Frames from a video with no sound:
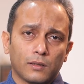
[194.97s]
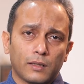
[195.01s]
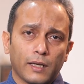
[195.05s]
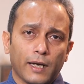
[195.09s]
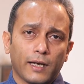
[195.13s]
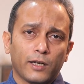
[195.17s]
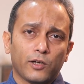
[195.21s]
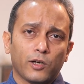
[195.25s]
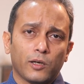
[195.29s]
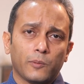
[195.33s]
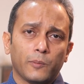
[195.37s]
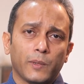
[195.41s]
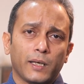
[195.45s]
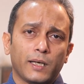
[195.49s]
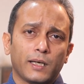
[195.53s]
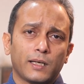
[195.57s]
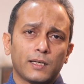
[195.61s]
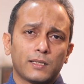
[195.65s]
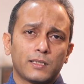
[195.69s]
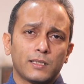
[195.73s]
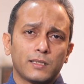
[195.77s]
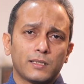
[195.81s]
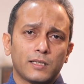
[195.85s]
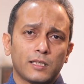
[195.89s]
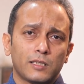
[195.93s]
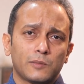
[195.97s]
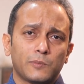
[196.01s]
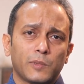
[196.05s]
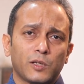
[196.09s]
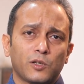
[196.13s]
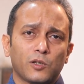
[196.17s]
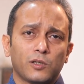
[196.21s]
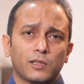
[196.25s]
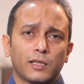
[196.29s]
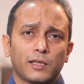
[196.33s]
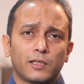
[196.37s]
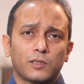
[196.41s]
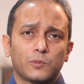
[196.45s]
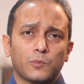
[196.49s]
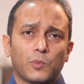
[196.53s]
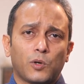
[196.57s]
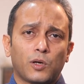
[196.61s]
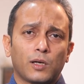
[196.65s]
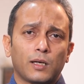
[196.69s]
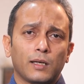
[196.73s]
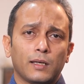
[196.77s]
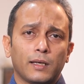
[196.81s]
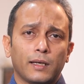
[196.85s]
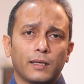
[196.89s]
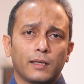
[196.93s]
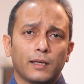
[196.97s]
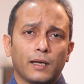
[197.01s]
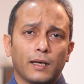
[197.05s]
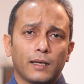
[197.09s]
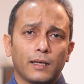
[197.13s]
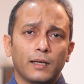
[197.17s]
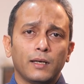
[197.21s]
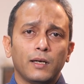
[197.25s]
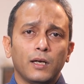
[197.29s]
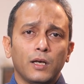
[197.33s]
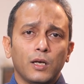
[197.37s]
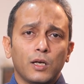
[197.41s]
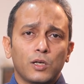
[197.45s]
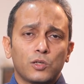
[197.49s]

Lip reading: thyroid medication just because it's borderline high,